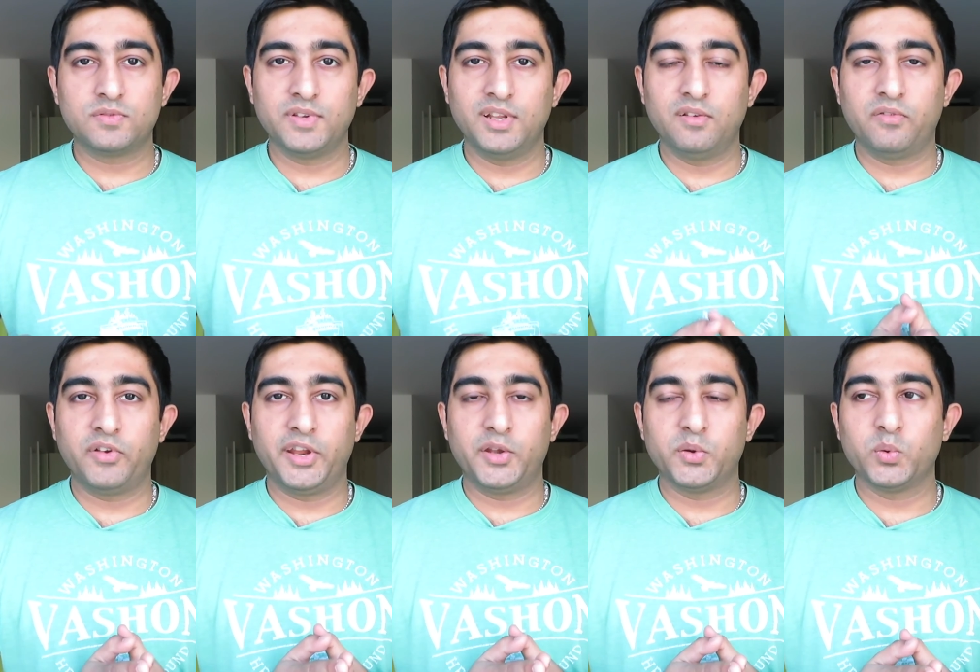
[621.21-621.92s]
feel
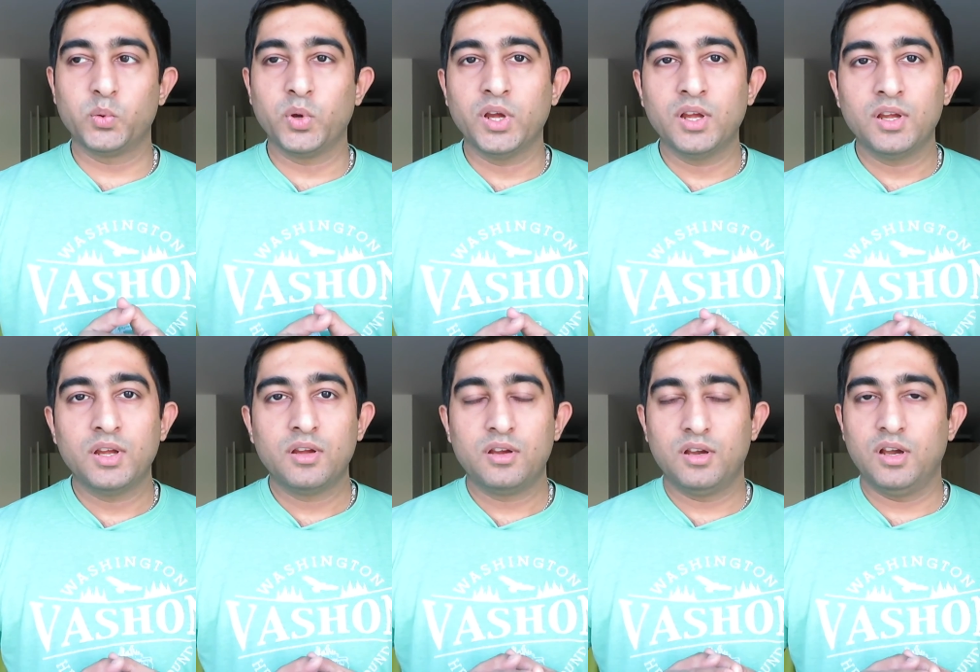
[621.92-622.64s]
free to
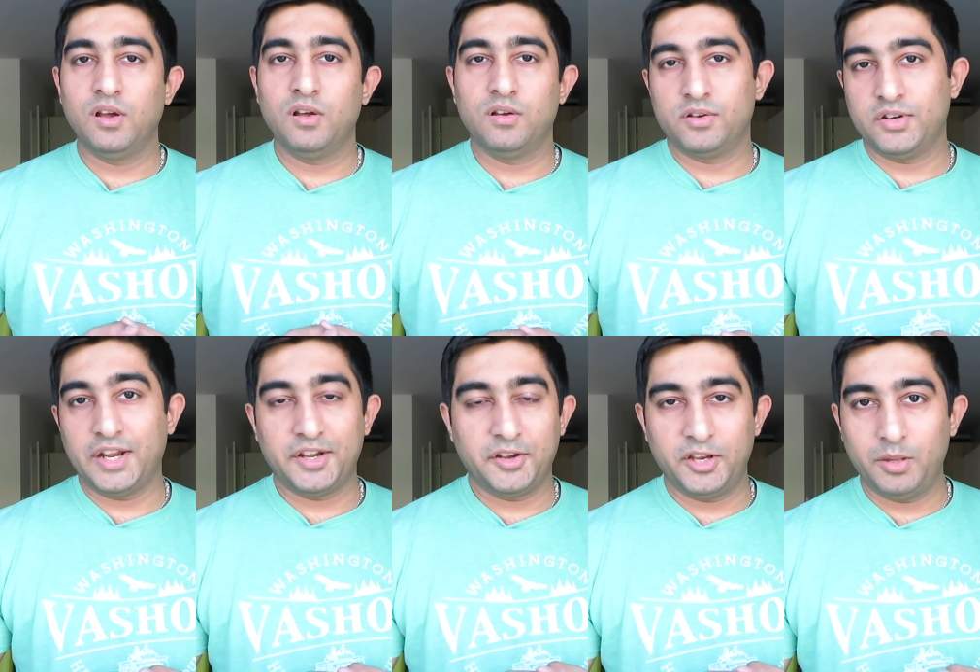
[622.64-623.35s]

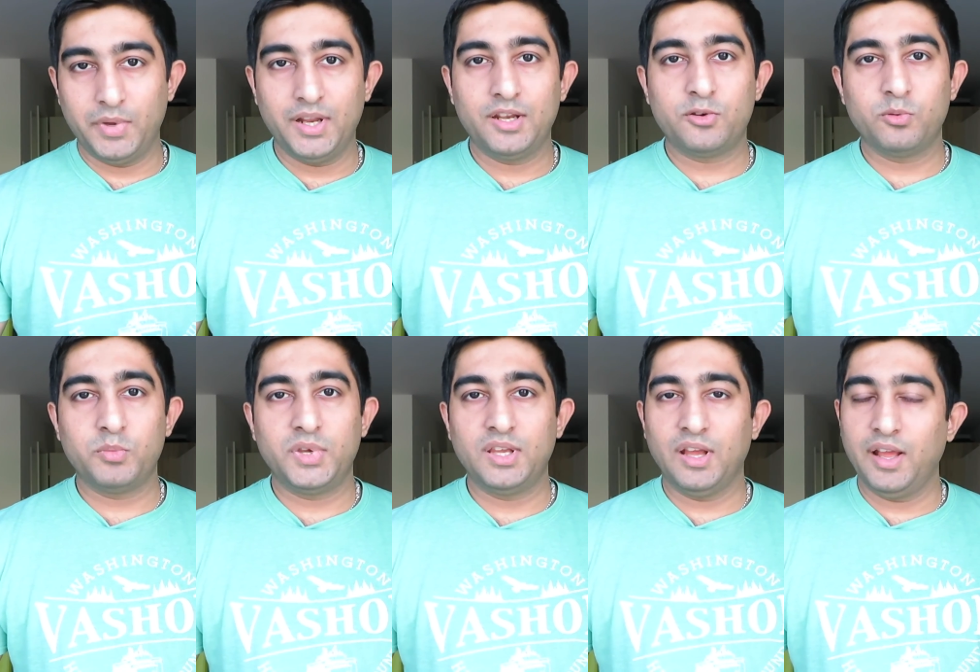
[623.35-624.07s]
write an email to me.